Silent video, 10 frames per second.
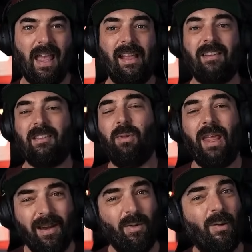
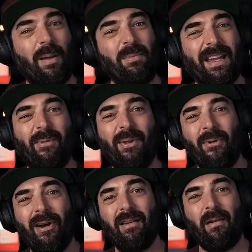explain what website we
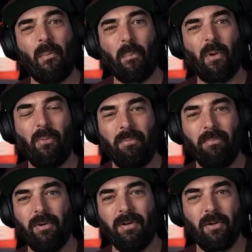want, Bolt
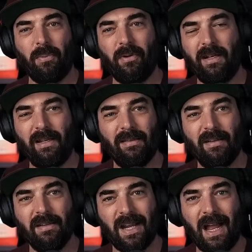would do a pretty
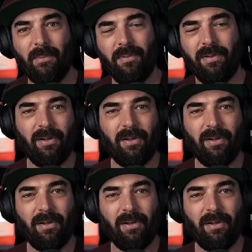decent job.